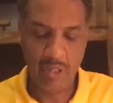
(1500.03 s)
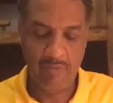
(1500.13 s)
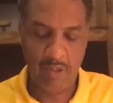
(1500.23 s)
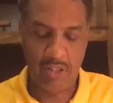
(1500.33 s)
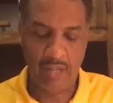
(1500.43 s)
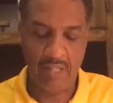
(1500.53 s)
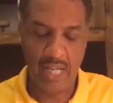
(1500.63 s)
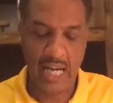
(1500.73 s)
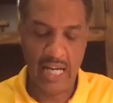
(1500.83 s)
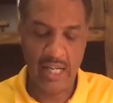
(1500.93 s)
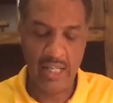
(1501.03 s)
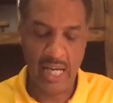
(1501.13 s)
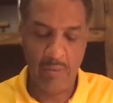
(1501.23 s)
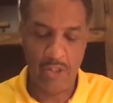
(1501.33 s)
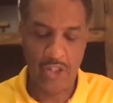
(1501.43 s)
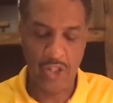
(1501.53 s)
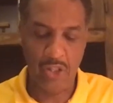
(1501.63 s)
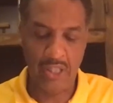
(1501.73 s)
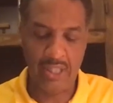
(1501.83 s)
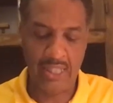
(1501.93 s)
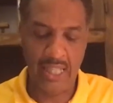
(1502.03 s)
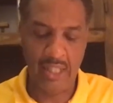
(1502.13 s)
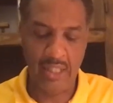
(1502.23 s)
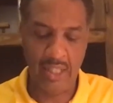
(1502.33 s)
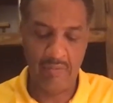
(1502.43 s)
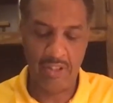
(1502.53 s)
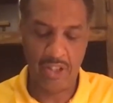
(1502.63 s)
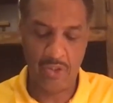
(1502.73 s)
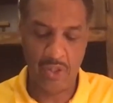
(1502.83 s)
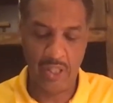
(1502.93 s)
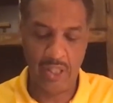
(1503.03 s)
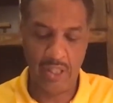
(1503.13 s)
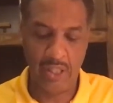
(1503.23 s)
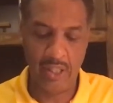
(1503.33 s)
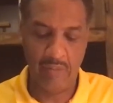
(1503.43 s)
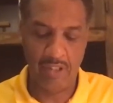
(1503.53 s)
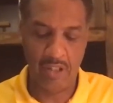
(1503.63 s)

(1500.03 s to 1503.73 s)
Verse 7 I, I will surely tell of the decree of the